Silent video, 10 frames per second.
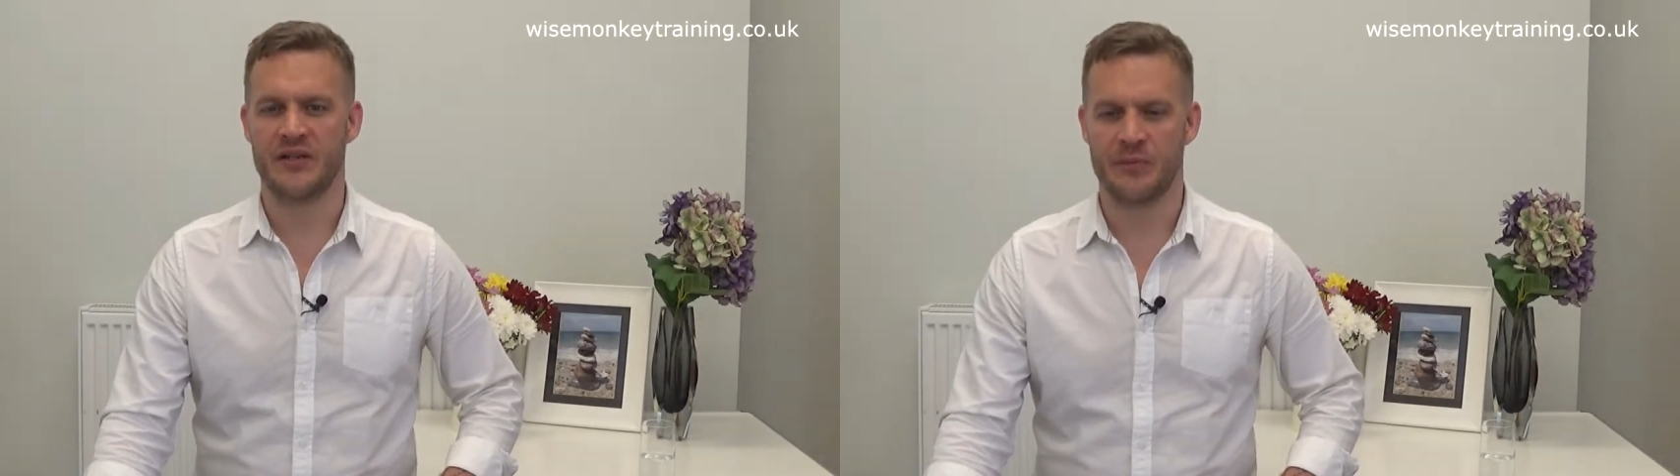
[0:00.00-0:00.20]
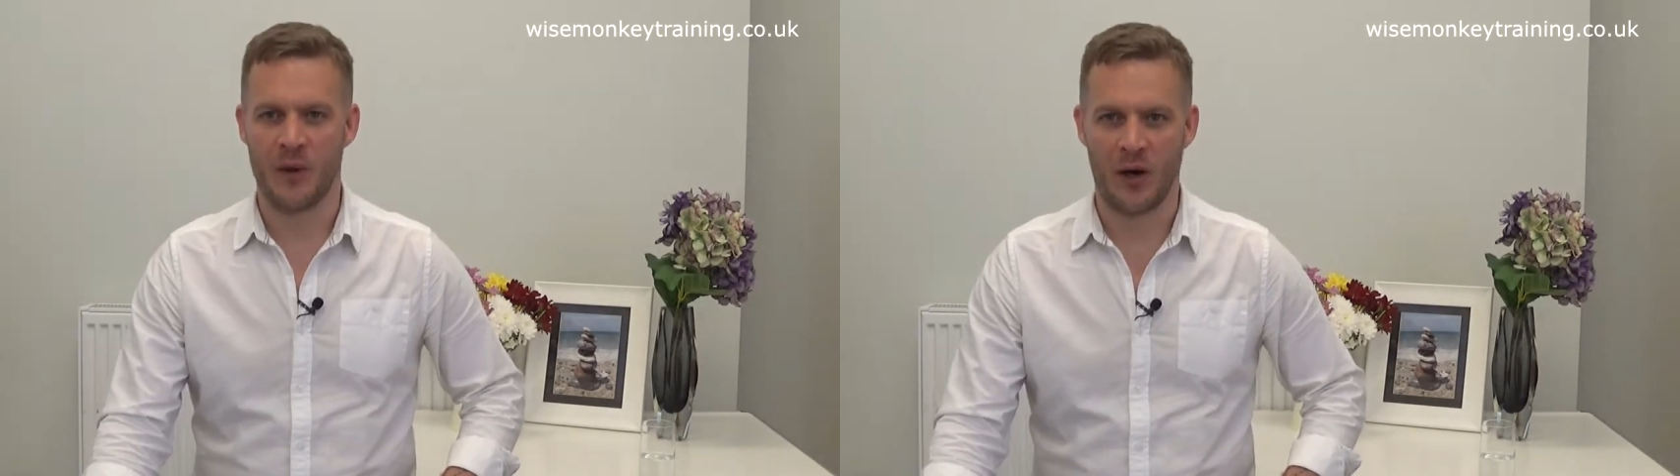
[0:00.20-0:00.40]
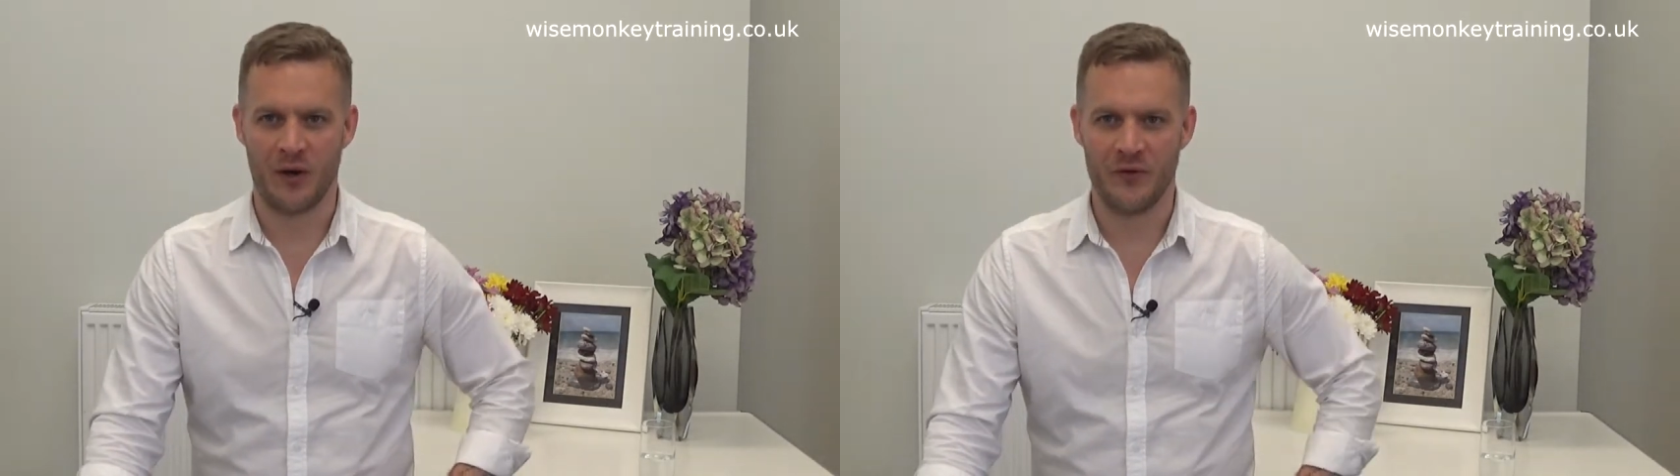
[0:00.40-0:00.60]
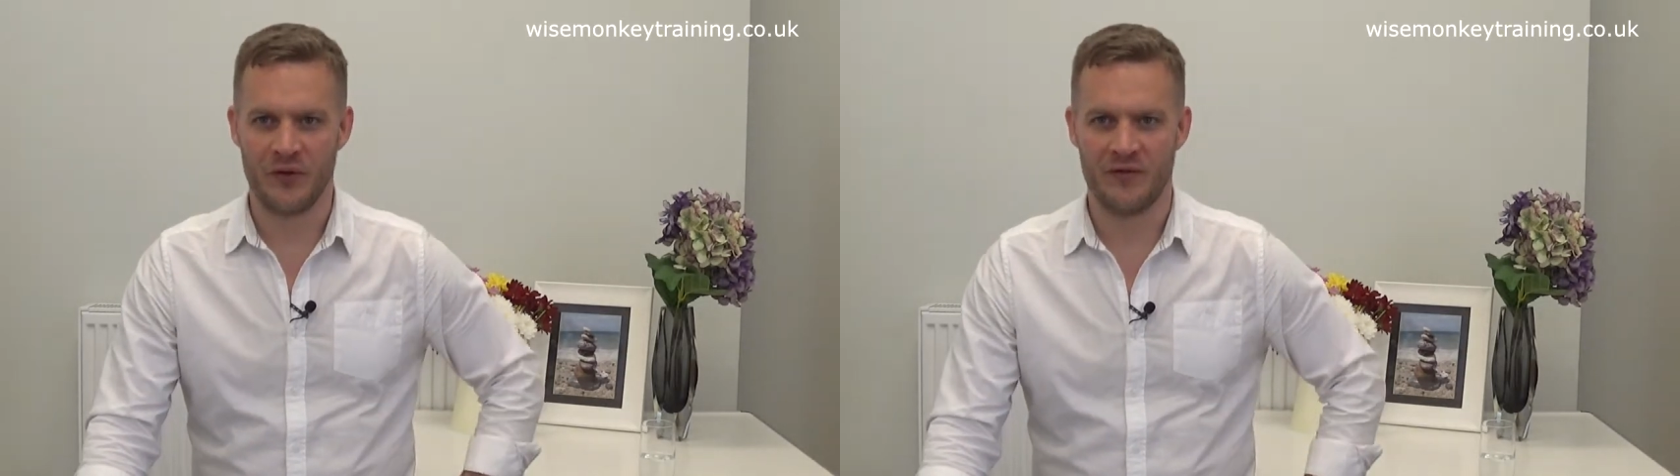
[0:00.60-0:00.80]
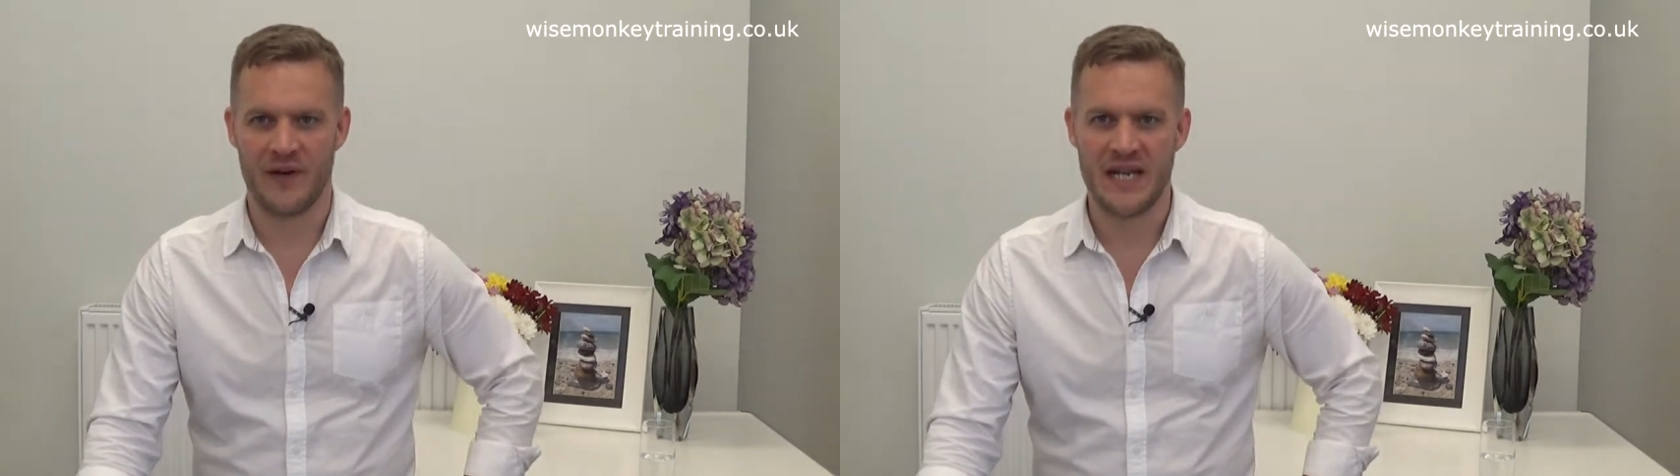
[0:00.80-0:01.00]
smile on
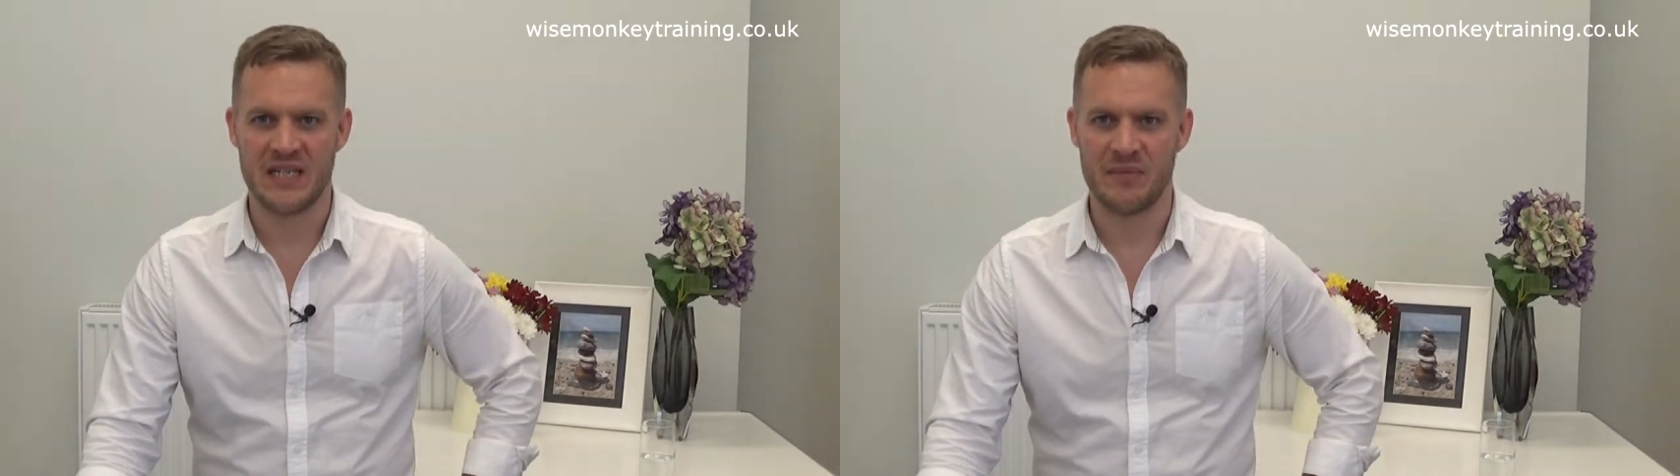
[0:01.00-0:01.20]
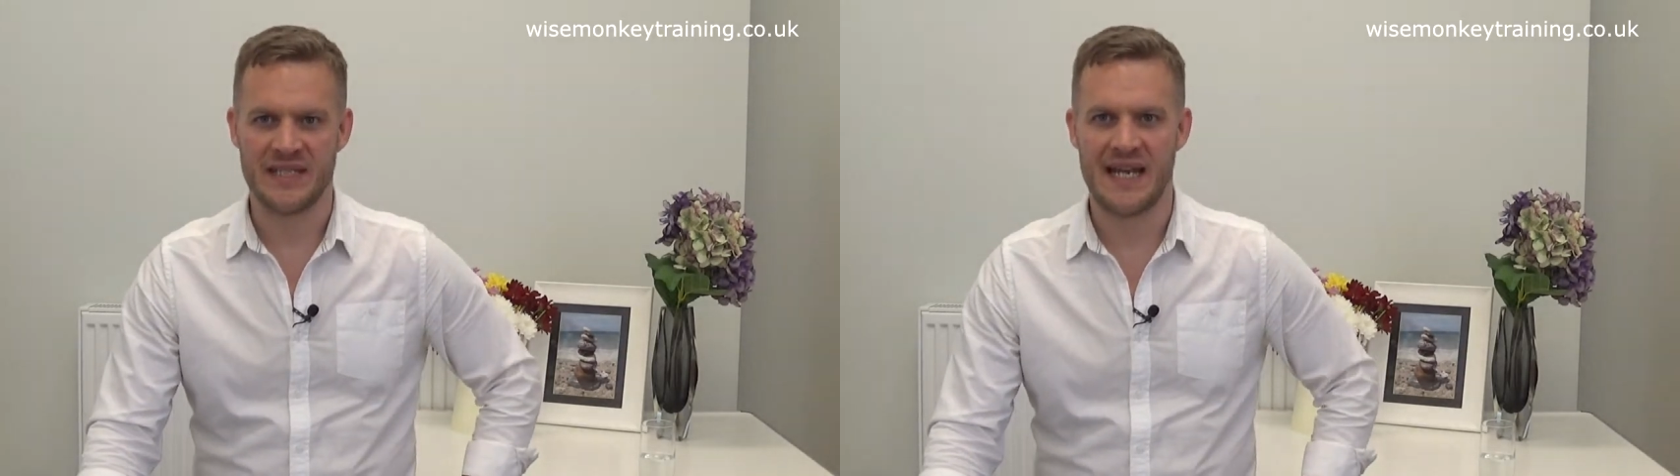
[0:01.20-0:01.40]
your face and